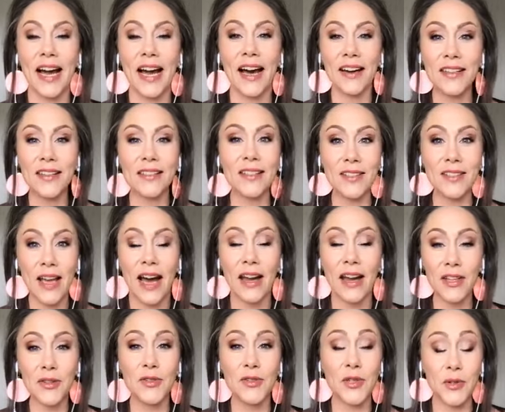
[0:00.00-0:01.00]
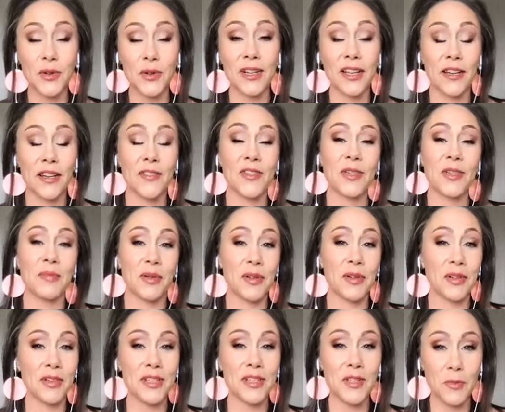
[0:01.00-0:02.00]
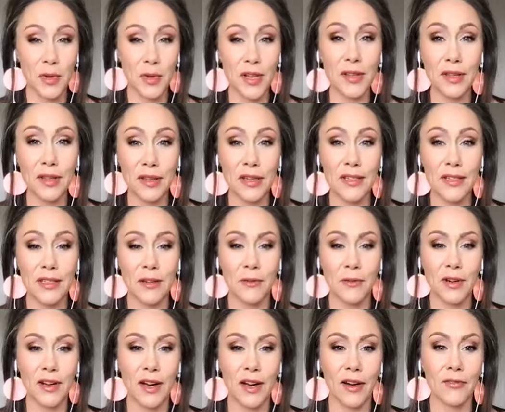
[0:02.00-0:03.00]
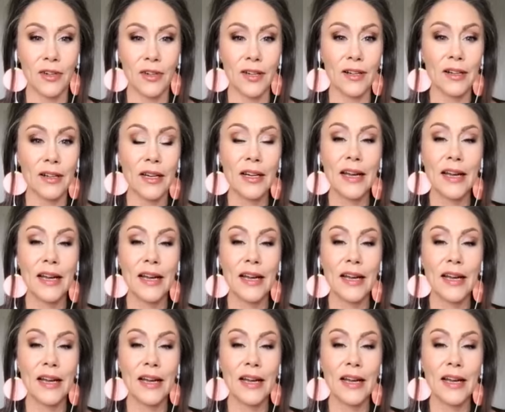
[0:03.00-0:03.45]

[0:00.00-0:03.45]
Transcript: How do you do an energy pull is one of the things I want to cover.